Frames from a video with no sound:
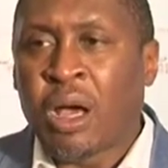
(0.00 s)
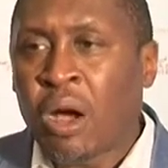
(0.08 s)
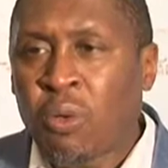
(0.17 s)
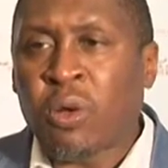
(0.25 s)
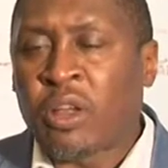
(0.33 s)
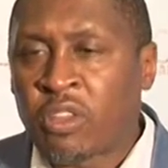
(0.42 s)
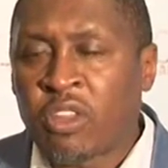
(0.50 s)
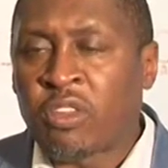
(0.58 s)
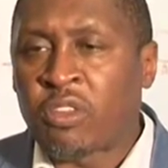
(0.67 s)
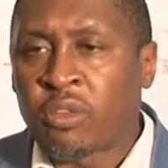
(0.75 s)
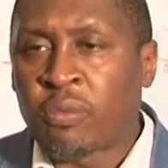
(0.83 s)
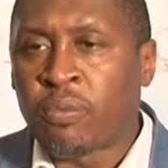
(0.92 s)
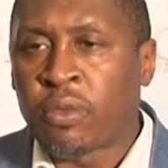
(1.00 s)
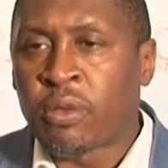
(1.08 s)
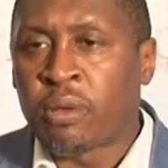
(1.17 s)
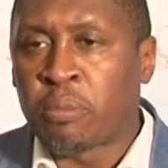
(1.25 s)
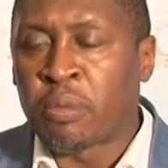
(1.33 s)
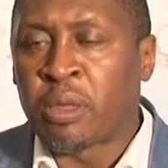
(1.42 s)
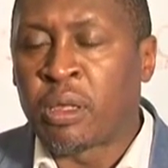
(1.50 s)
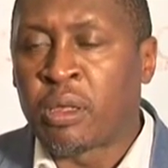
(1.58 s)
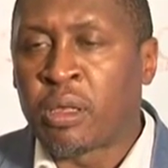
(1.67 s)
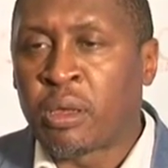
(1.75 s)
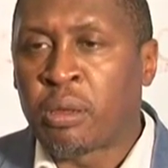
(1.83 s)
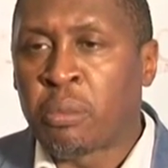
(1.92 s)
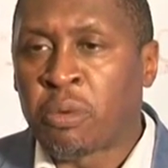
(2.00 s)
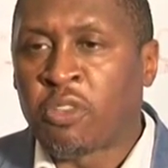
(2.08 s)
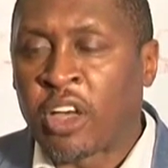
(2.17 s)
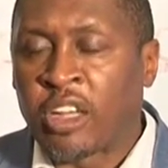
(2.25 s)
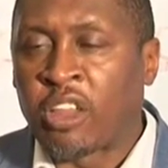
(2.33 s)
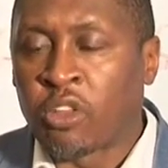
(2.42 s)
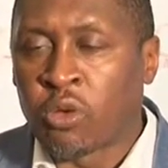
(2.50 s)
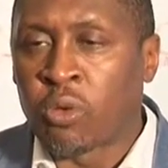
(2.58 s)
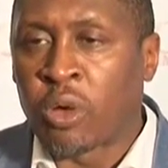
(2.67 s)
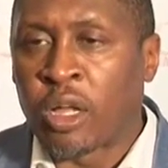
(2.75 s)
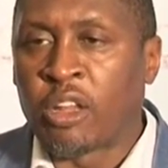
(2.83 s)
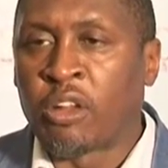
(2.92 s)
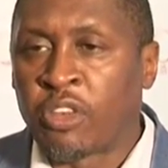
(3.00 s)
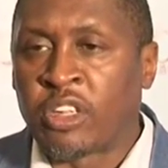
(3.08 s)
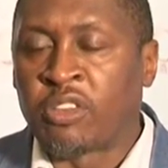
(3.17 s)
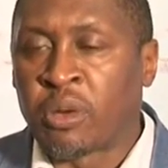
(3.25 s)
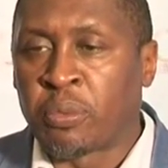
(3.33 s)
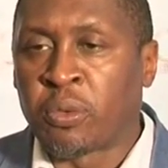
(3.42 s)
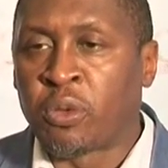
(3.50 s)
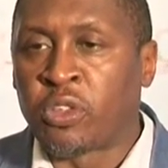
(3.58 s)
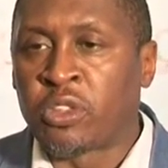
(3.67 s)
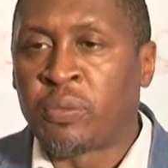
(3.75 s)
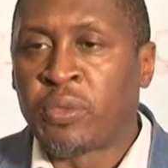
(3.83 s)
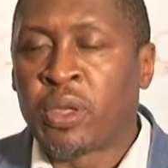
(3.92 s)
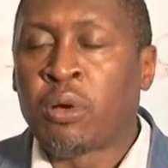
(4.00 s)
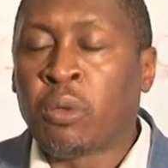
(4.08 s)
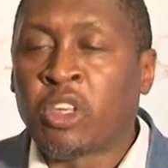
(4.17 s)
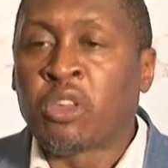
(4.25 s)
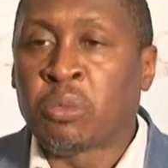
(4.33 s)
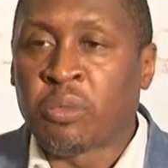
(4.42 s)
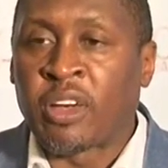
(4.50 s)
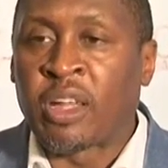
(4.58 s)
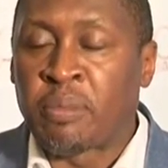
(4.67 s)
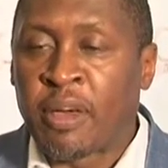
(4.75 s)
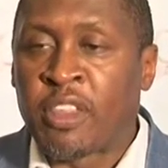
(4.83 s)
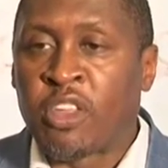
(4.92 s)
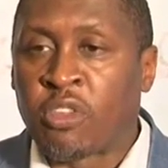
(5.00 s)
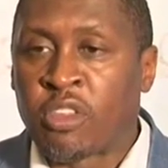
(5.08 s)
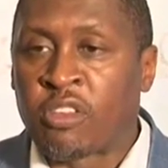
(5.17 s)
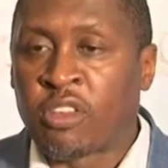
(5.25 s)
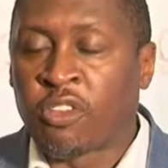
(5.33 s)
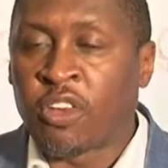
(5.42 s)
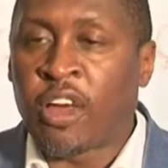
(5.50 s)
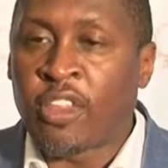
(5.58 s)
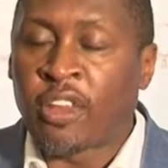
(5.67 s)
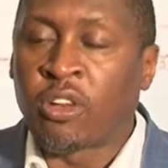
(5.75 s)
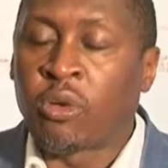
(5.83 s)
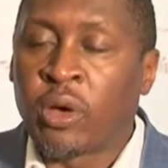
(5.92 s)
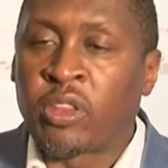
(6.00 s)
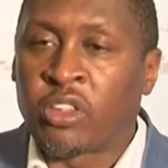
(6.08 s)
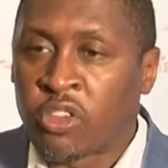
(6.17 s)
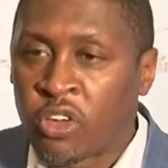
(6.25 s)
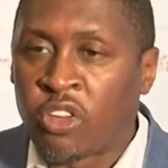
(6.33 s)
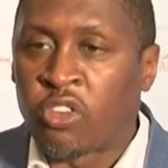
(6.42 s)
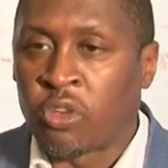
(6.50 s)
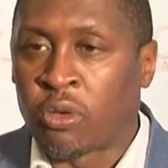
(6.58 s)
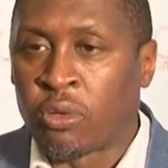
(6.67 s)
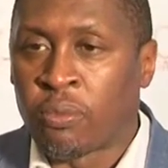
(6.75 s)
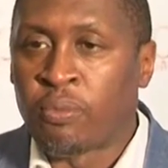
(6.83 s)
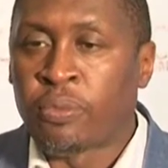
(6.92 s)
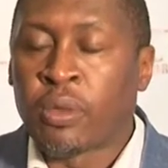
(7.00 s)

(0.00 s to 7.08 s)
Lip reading: how can this be provided through an innovative approach, which is provided by the youth itself, rather than going the traditional